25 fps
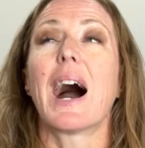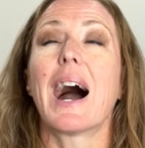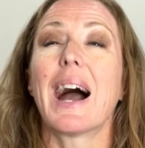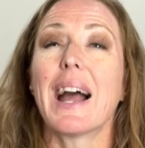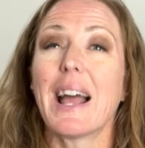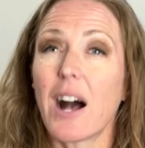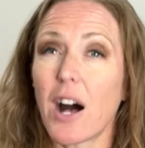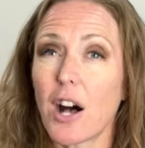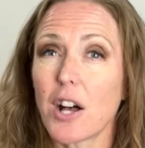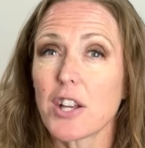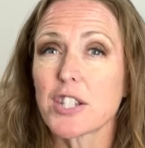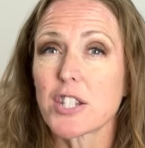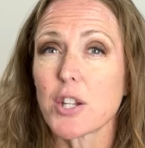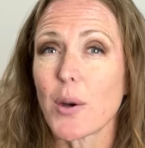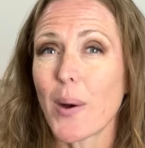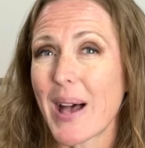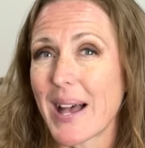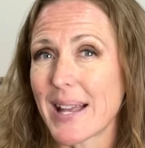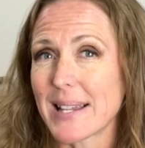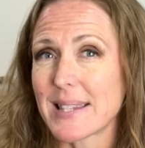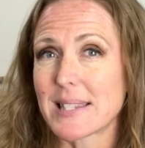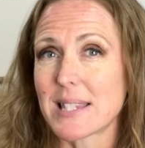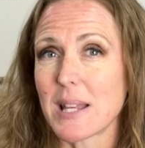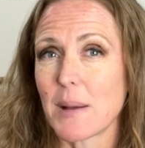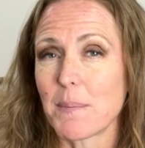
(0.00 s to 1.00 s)
I also
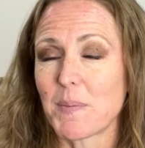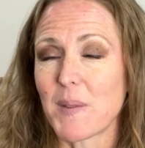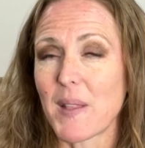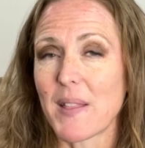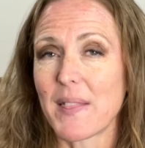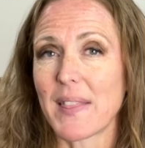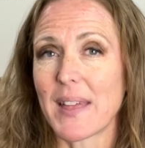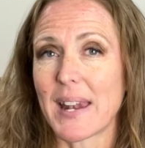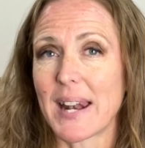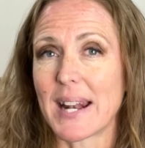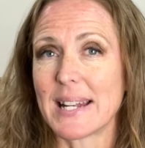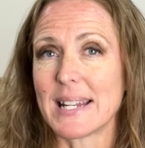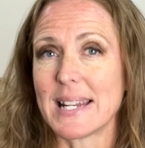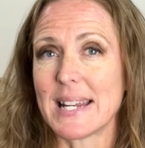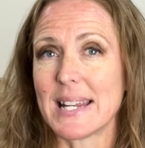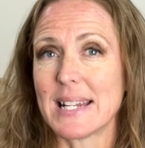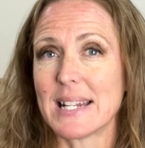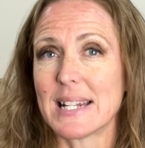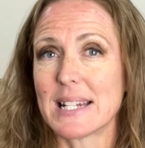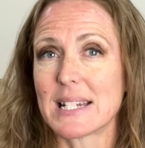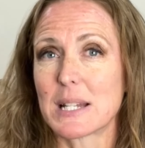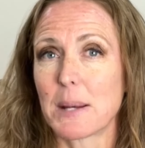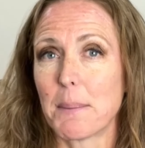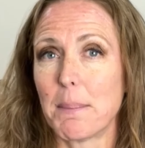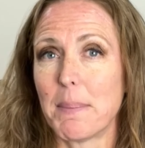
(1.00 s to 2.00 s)
had something that I
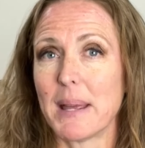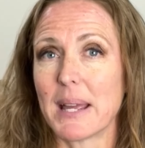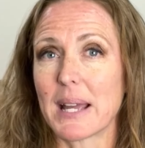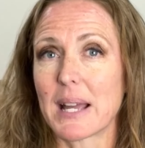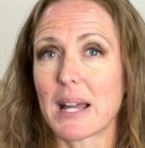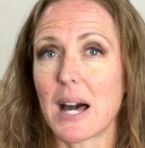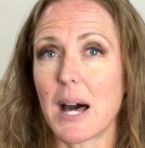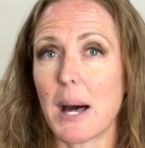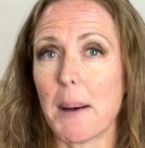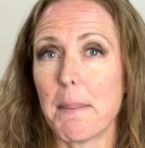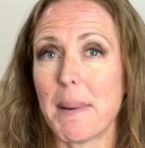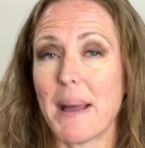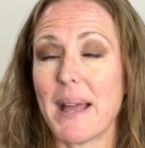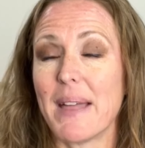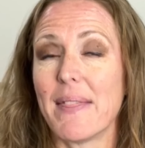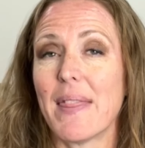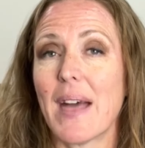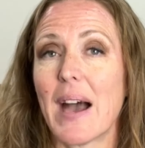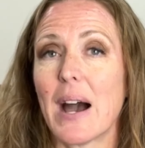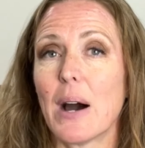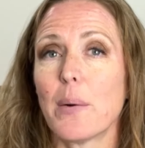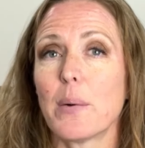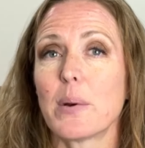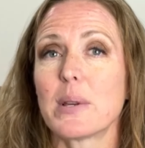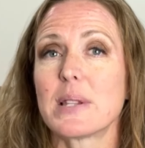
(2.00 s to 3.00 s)
needed to pick up and
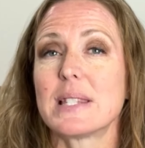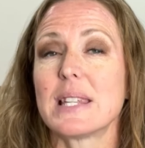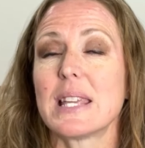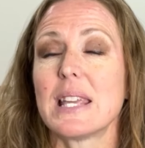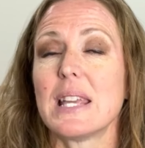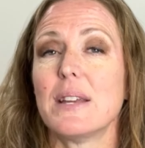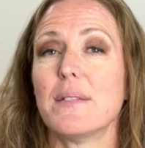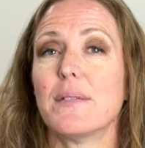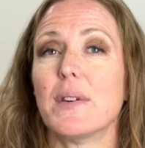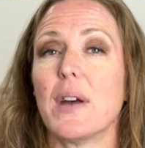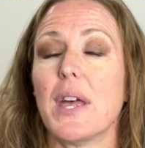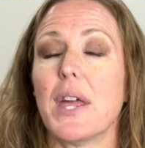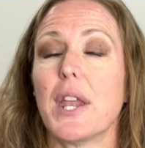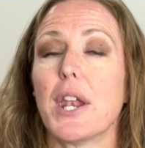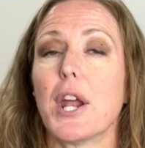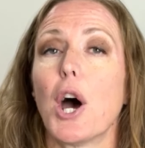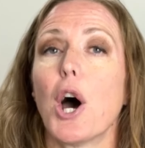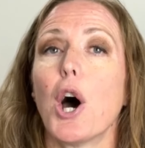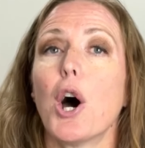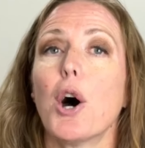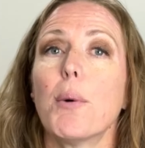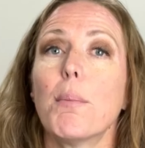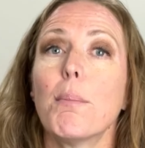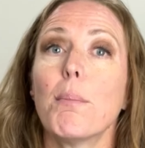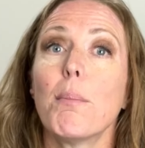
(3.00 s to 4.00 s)
that was even
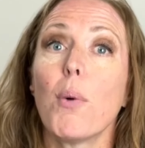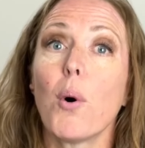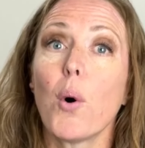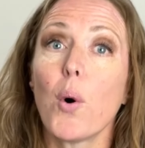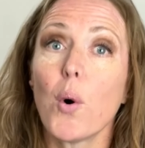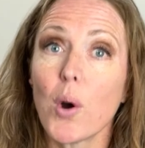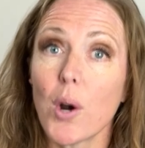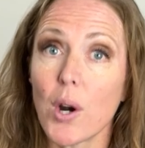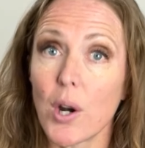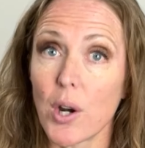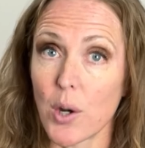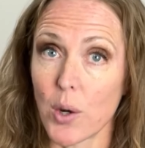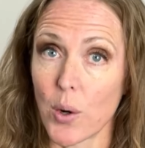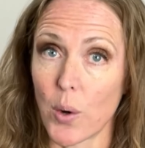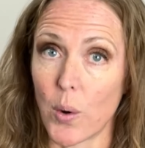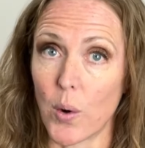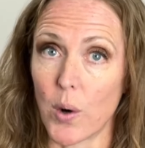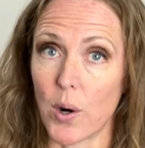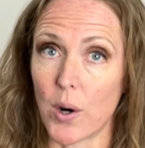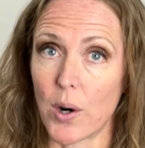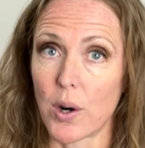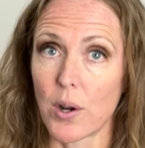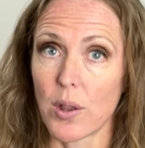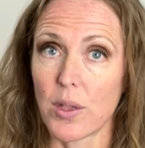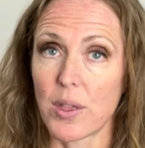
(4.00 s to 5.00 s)
more
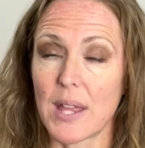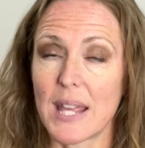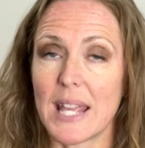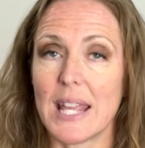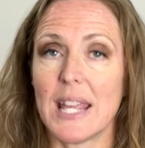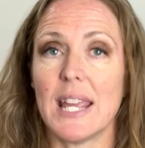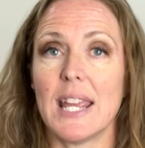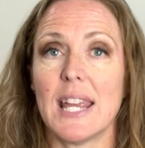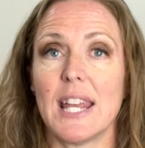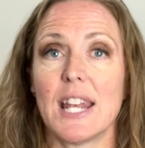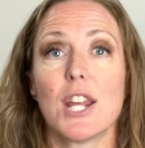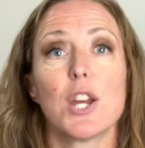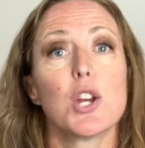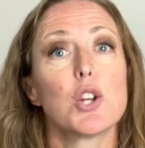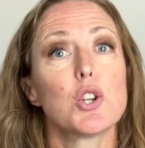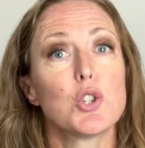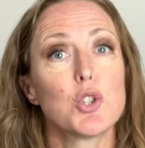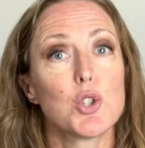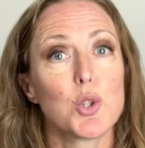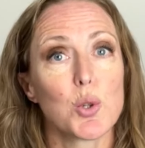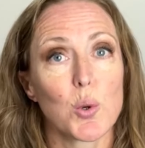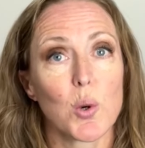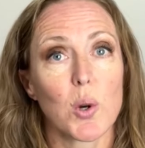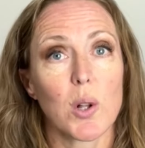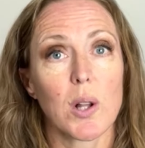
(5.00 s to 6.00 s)
north in
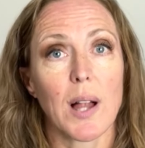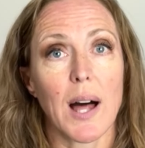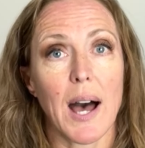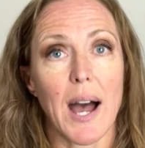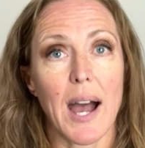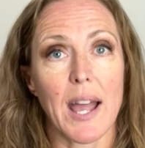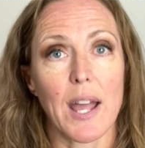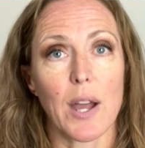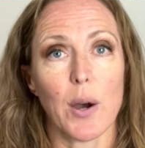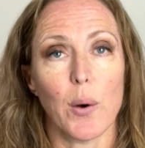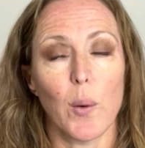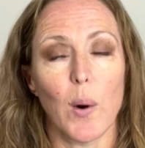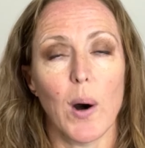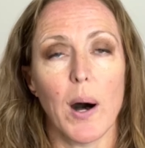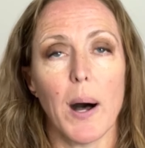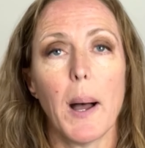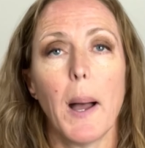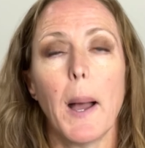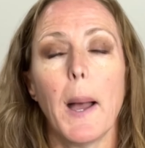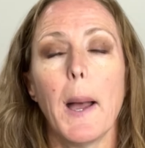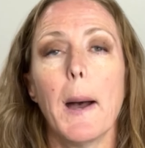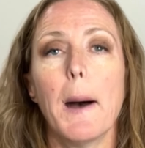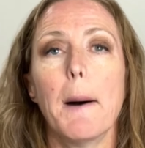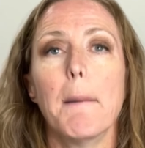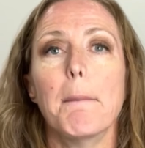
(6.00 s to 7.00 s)
Jewell, Iowa
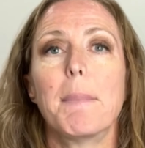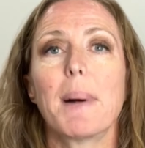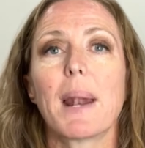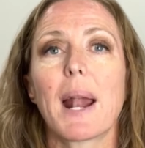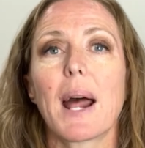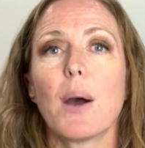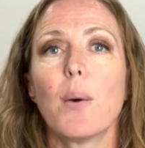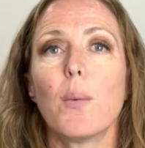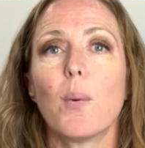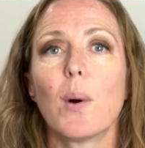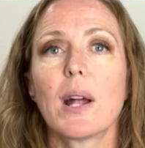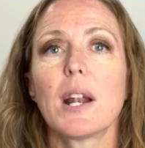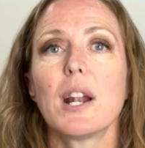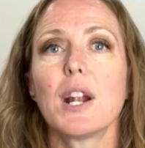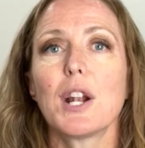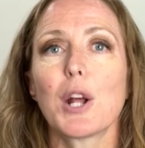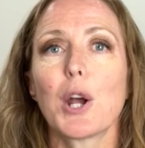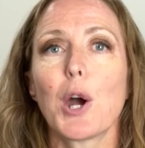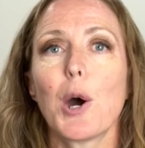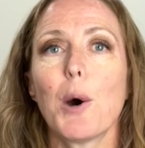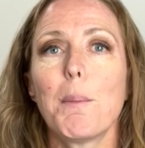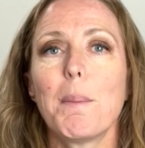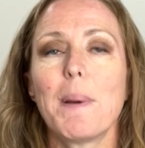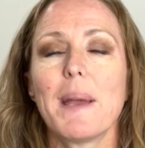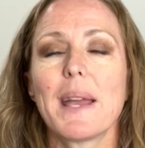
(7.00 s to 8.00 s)
but I wanted to
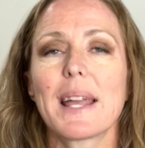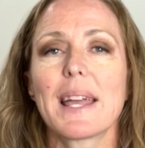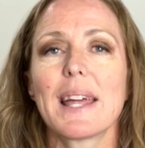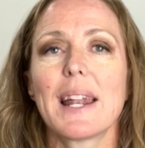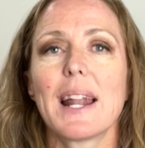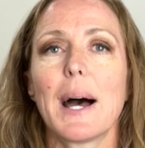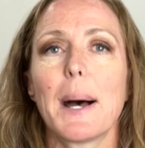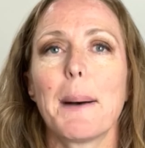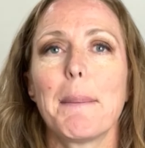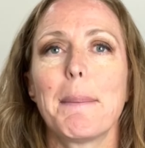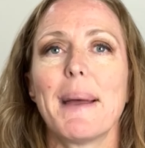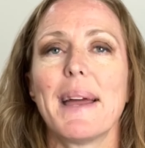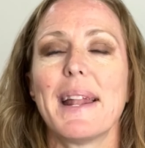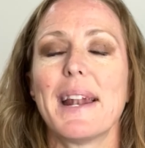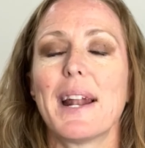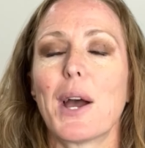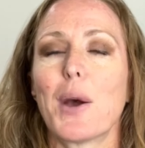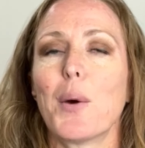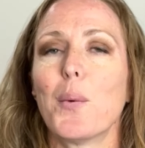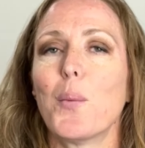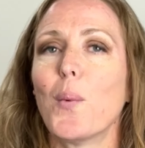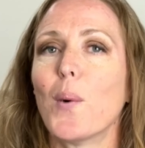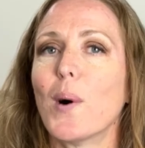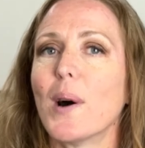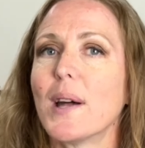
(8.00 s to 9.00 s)
go pick it up and I
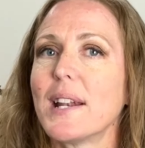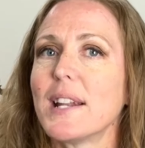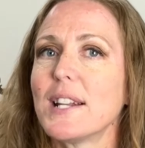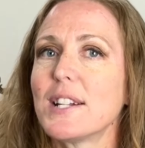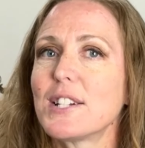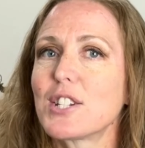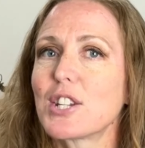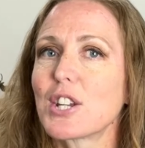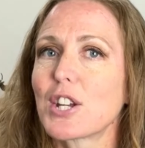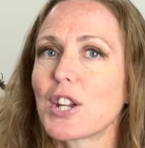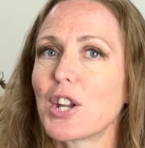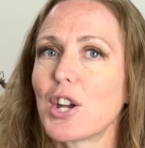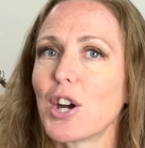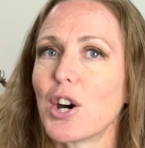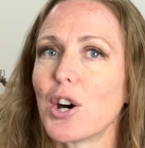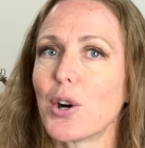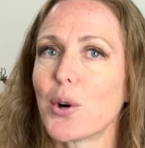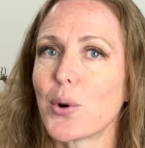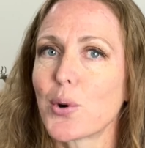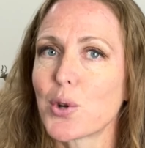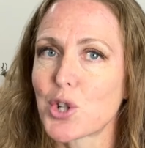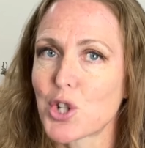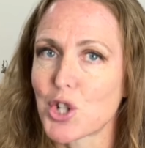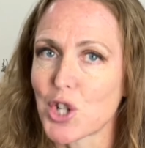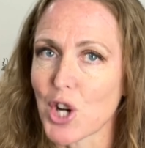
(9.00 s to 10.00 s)
wanted to
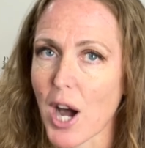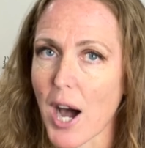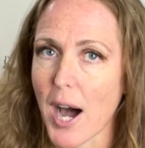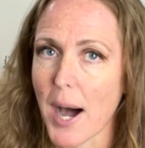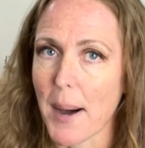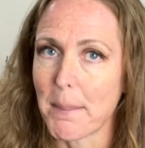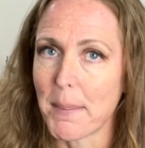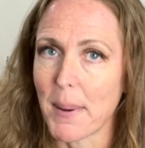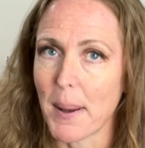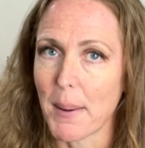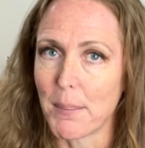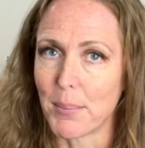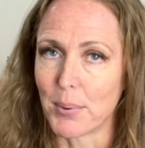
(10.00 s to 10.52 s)
go shop